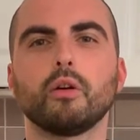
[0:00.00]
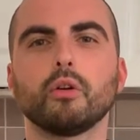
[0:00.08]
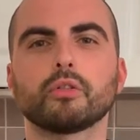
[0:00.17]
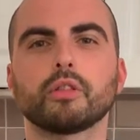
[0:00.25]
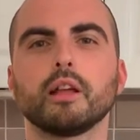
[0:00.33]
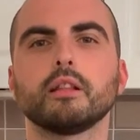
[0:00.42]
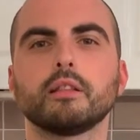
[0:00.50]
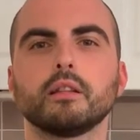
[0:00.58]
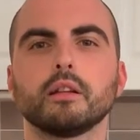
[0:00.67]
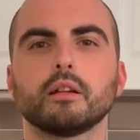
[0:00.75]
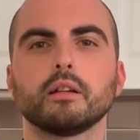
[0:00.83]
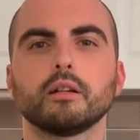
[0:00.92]

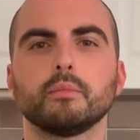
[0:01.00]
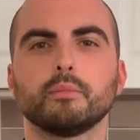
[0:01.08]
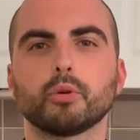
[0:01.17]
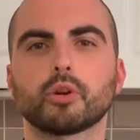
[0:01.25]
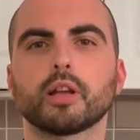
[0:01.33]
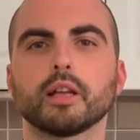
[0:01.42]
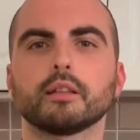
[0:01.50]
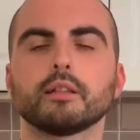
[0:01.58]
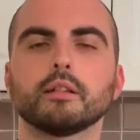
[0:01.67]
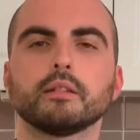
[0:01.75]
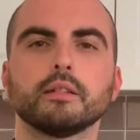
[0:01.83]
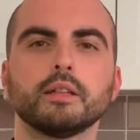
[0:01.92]
authentic
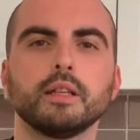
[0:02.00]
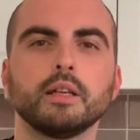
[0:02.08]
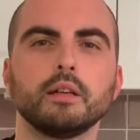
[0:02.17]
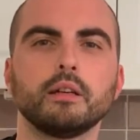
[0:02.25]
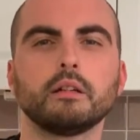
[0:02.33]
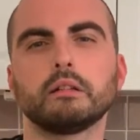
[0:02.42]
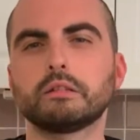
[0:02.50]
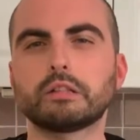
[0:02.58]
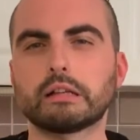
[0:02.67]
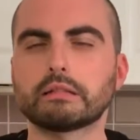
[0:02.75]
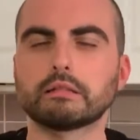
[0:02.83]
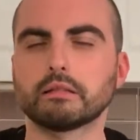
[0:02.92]
porchetta,
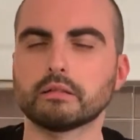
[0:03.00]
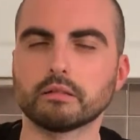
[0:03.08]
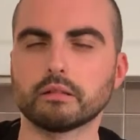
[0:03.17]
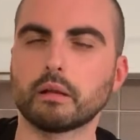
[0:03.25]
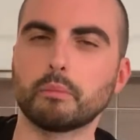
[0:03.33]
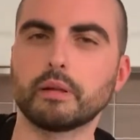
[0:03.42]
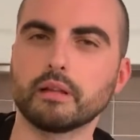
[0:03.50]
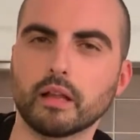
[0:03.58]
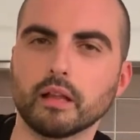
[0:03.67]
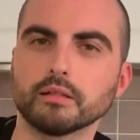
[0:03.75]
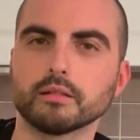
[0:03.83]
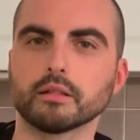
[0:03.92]
just a bit
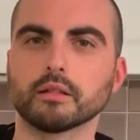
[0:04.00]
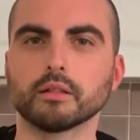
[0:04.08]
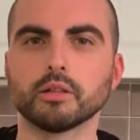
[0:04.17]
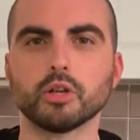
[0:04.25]
easier.